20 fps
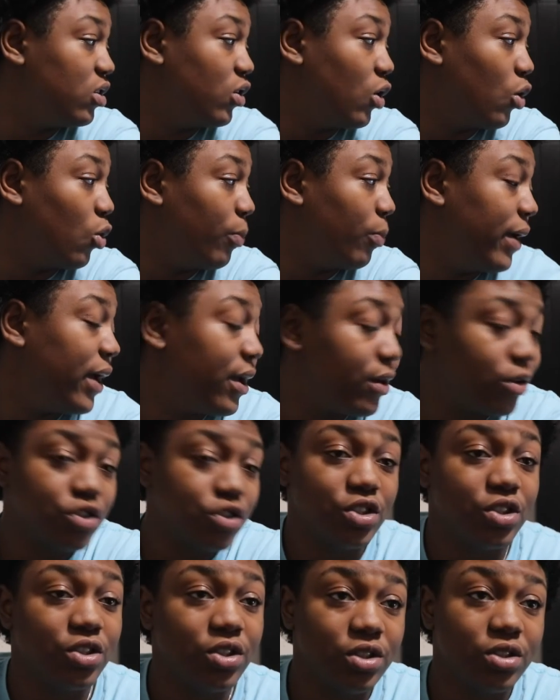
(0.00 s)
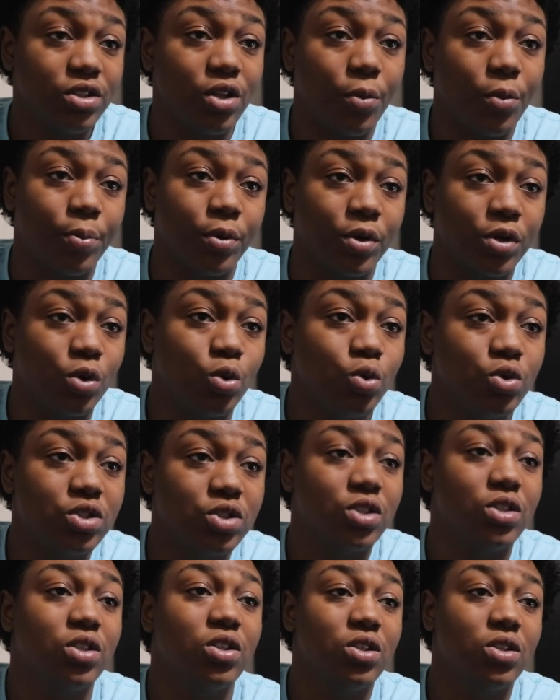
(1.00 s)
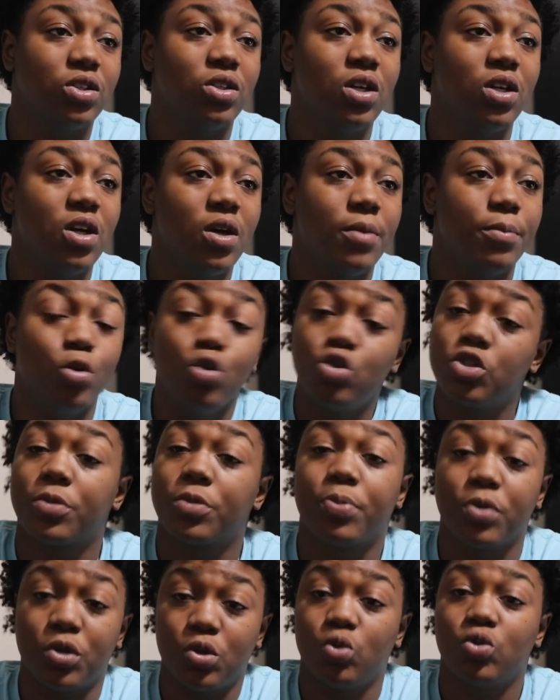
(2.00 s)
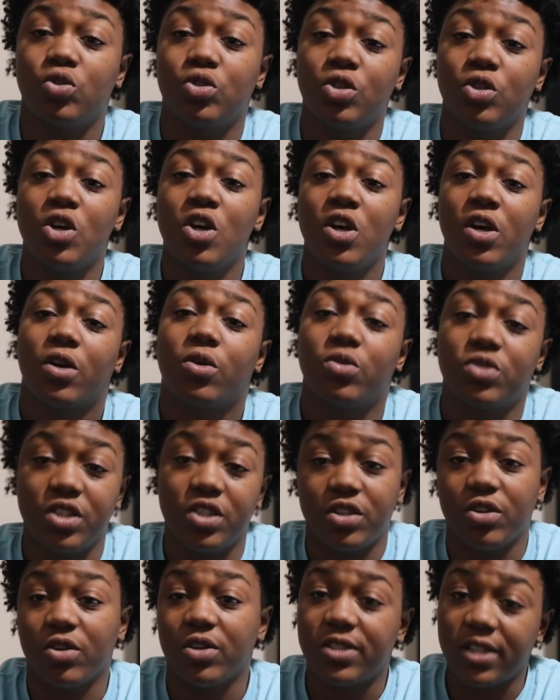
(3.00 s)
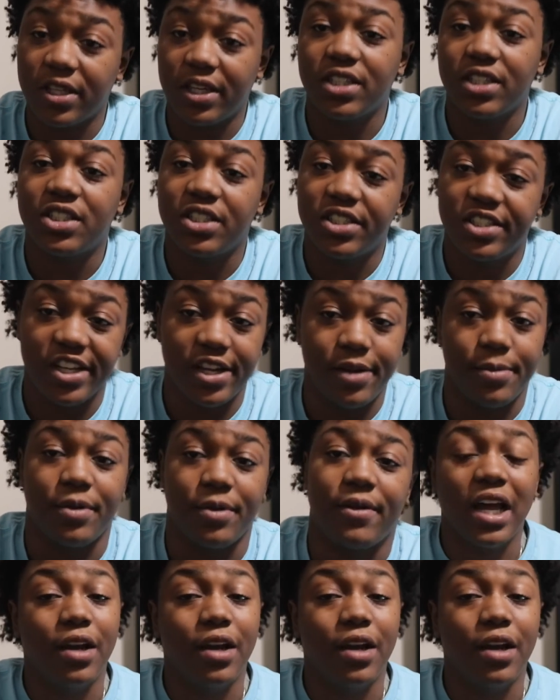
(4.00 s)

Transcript: your manager, your producer, music producer, go sit there and say that shit jam.